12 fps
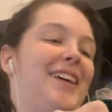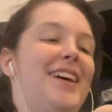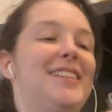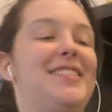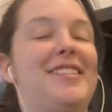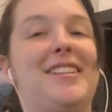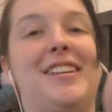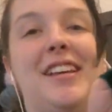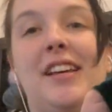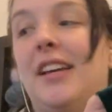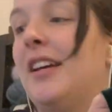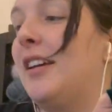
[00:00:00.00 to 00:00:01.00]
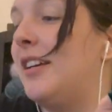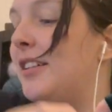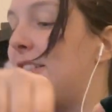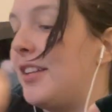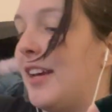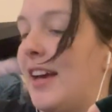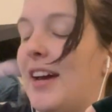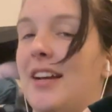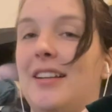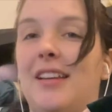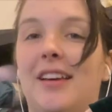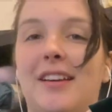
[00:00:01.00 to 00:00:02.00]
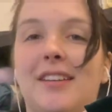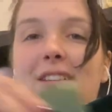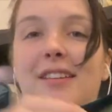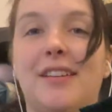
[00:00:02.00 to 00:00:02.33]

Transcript: Guys, should I add like